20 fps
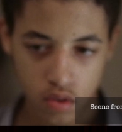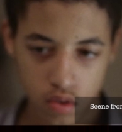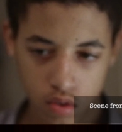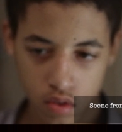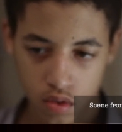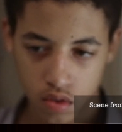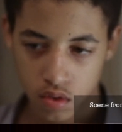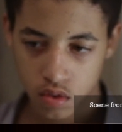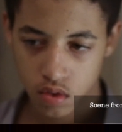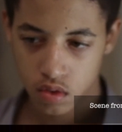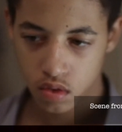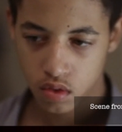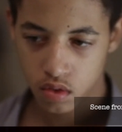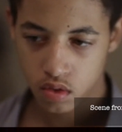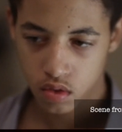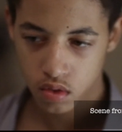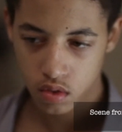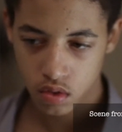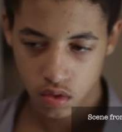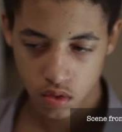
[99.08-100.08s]

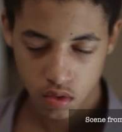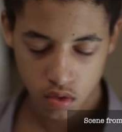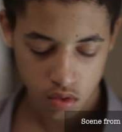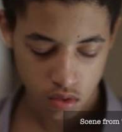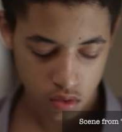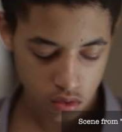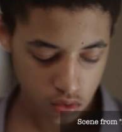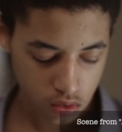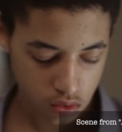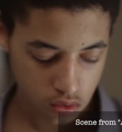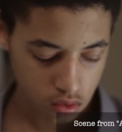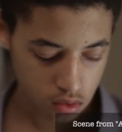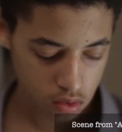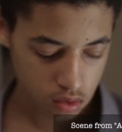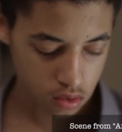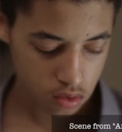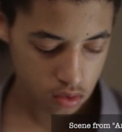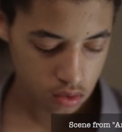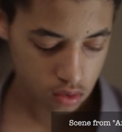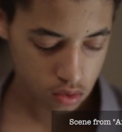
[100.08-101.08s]

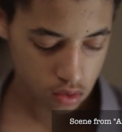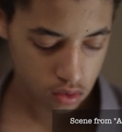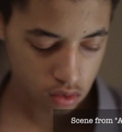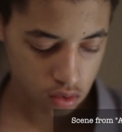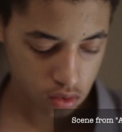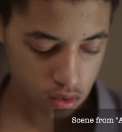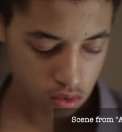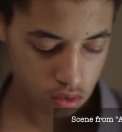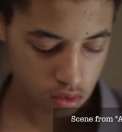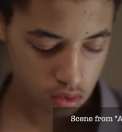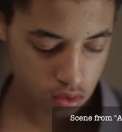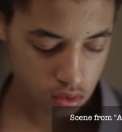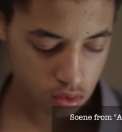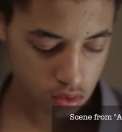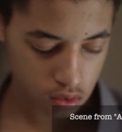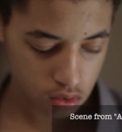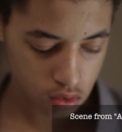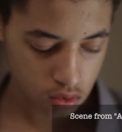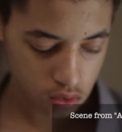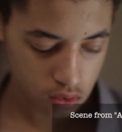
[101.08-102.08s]

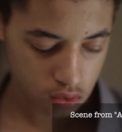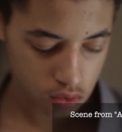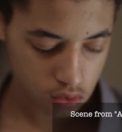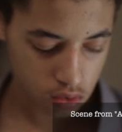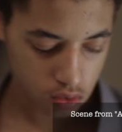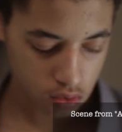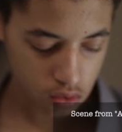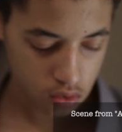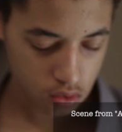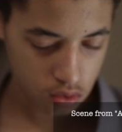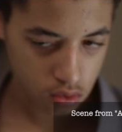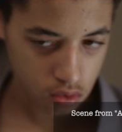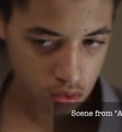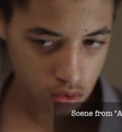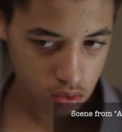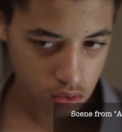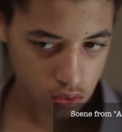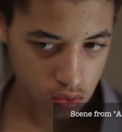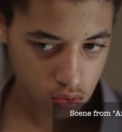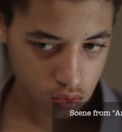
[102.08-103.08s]

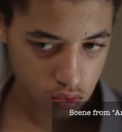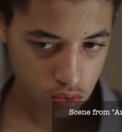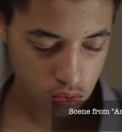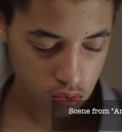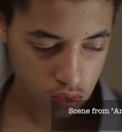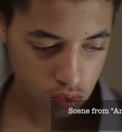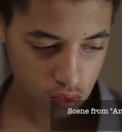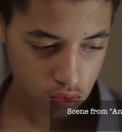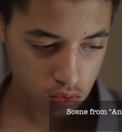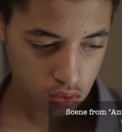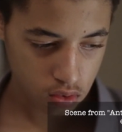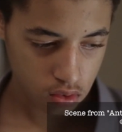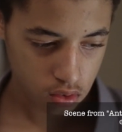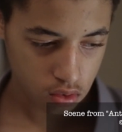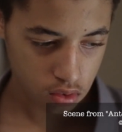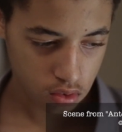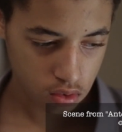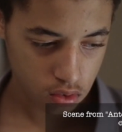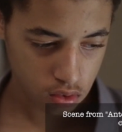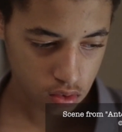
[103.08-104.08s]

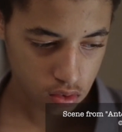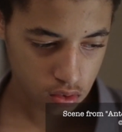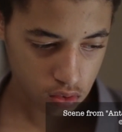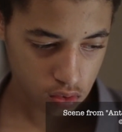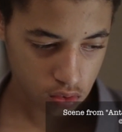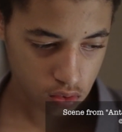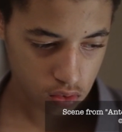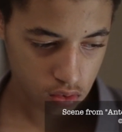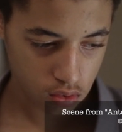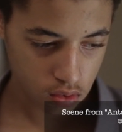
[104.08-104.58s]
No one is speaking in this clip.